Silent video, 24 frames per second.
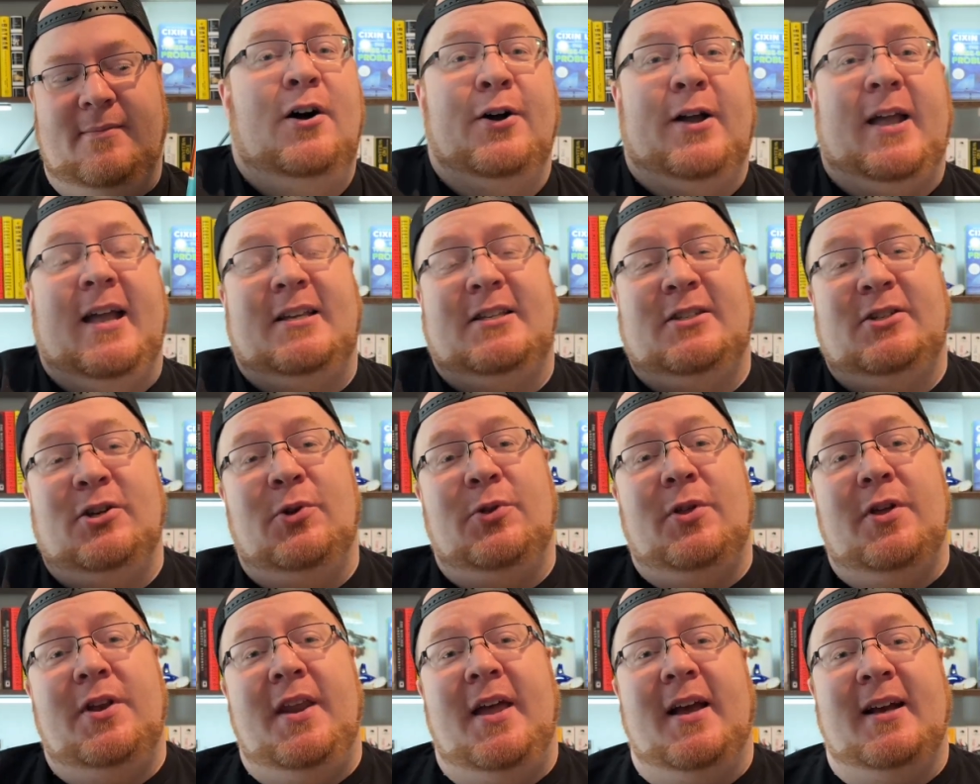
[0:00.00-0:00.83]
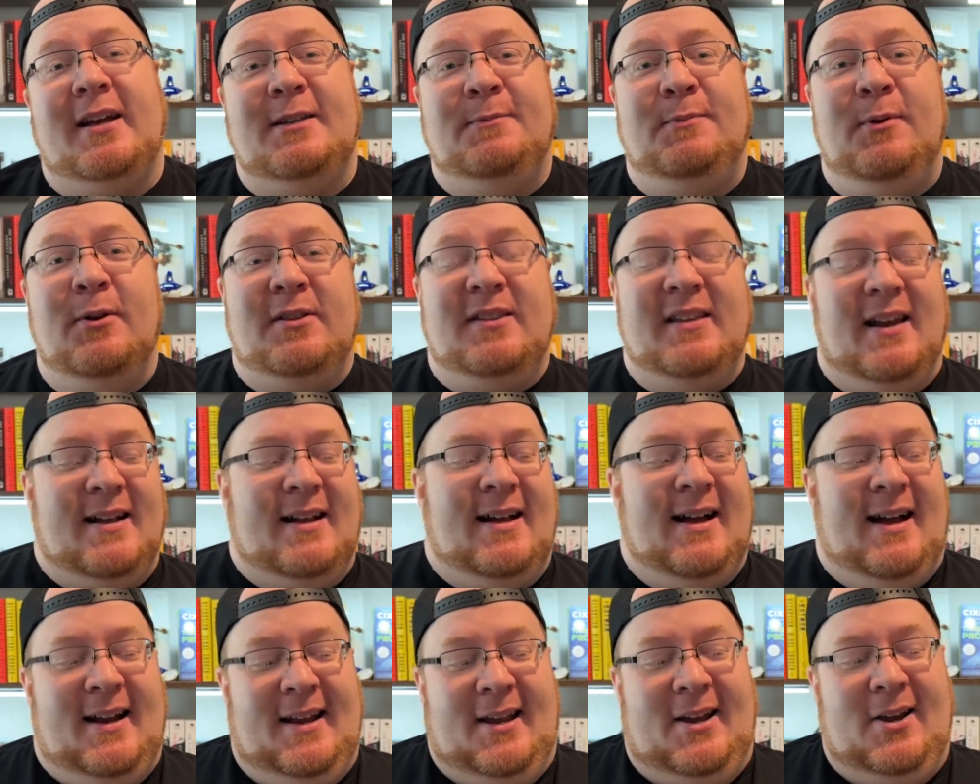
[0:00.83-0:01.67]
Okay, so the next book that I
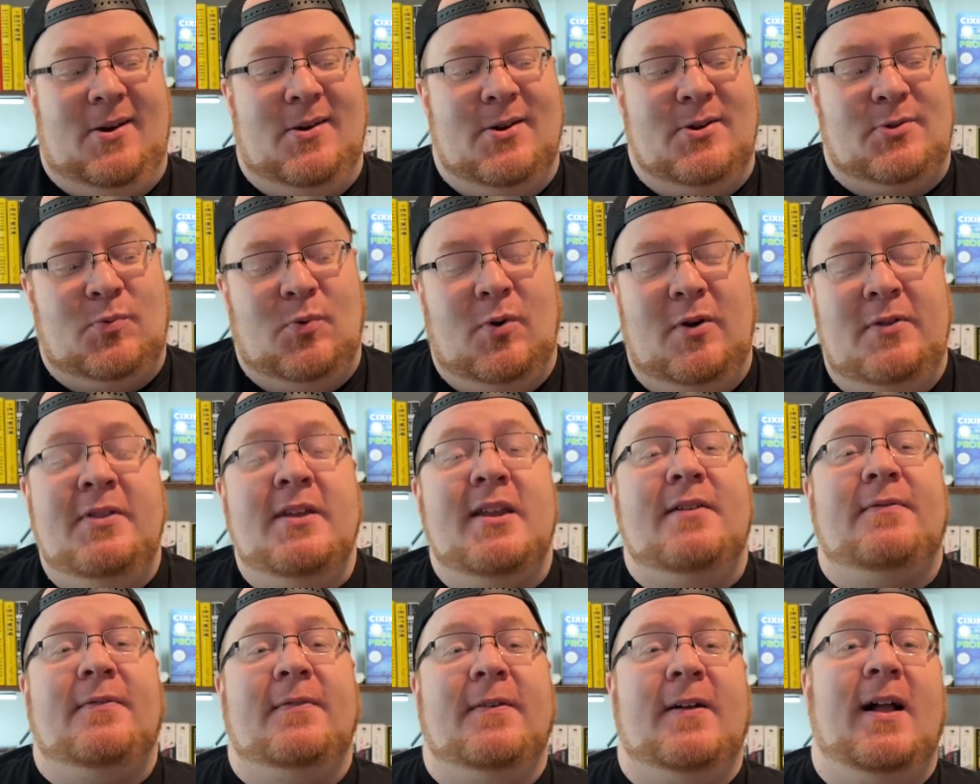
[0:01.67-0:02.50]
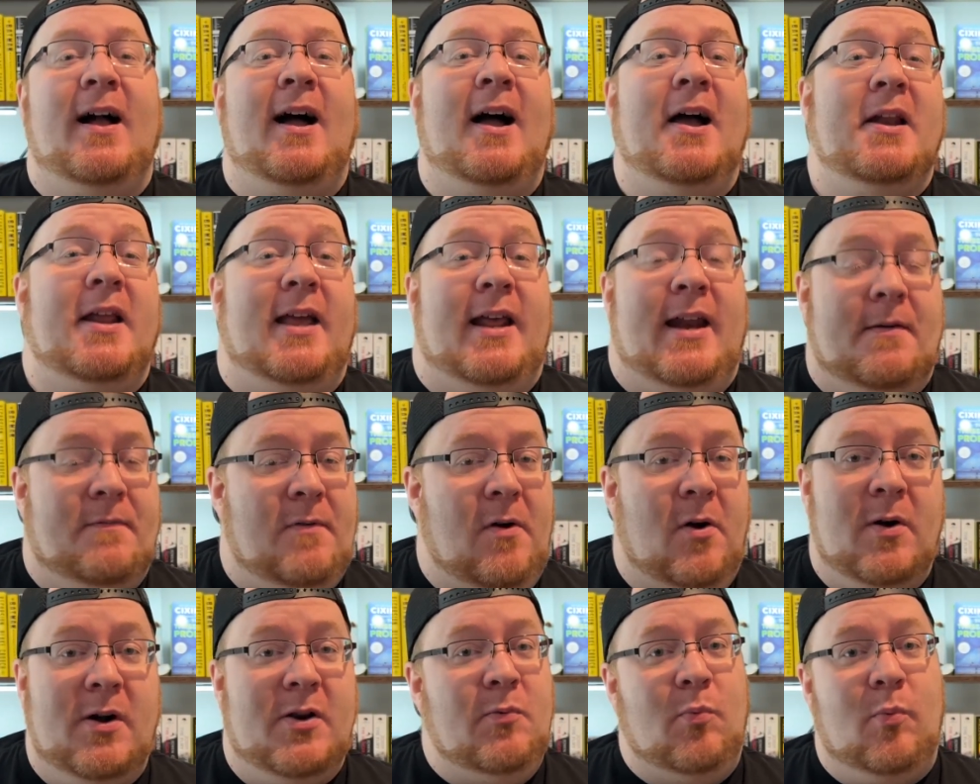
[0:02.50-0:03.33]
got here is one that I've got and I've
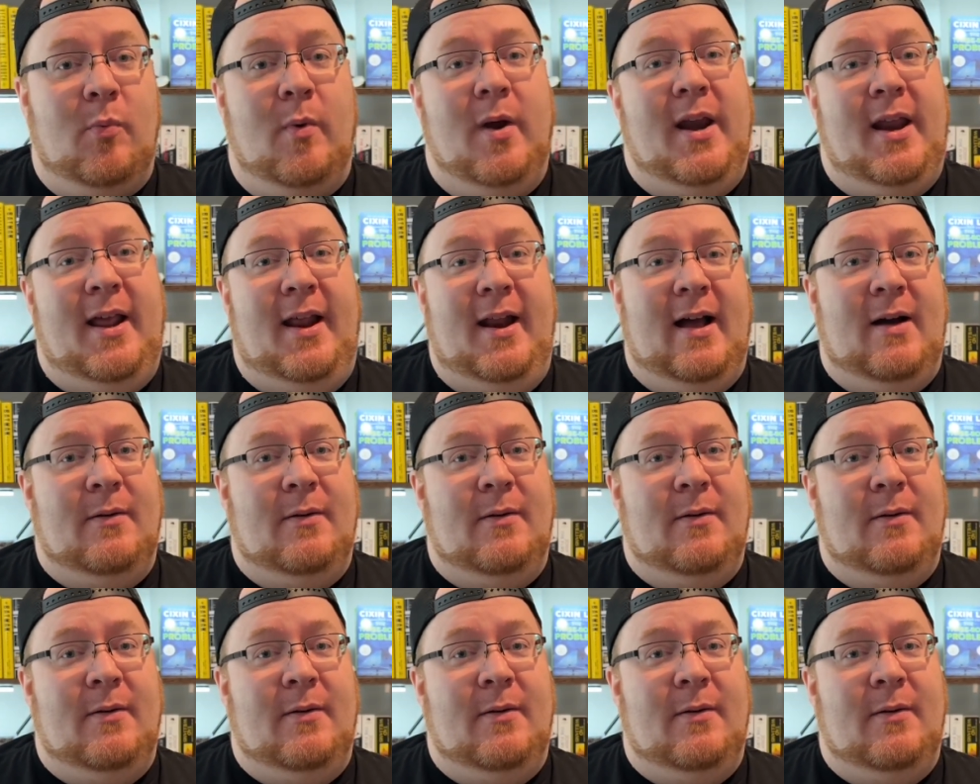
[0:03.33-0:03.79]
already read it.